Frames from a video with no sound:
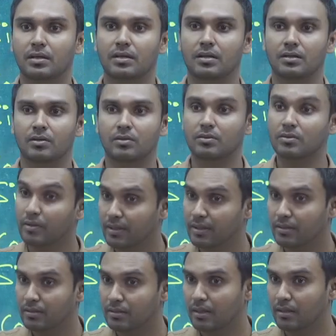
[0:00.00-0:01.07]
not going
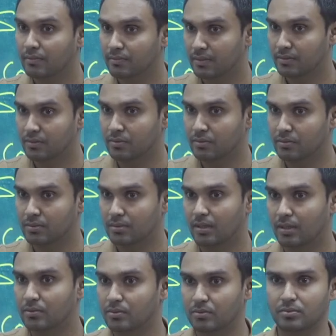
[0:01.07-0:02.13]
any of the schools, I
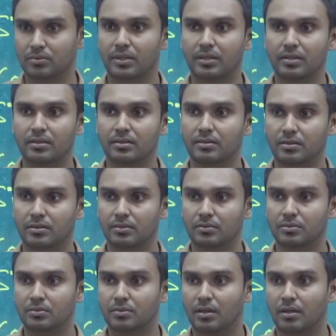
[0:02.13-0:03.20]
don't know that.
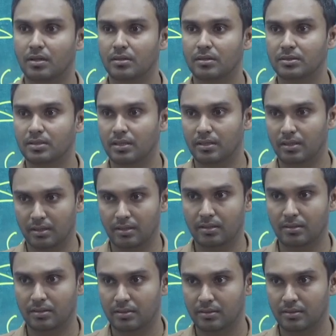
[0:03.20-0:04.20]
You are deciding it.